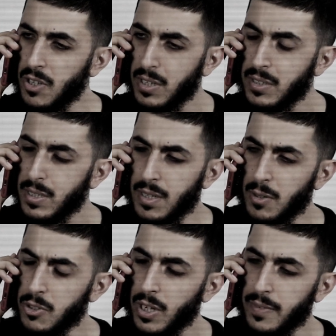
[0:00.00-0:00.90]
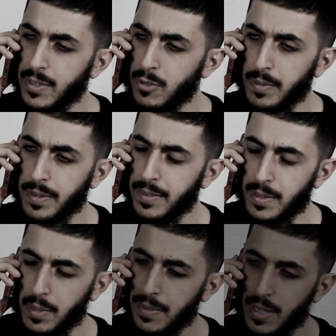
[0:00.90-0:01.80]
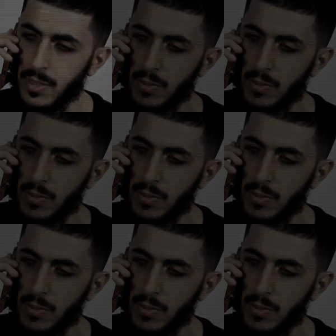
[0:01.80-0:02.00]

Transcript: Jartinder or Jarvis or whatever the hell it's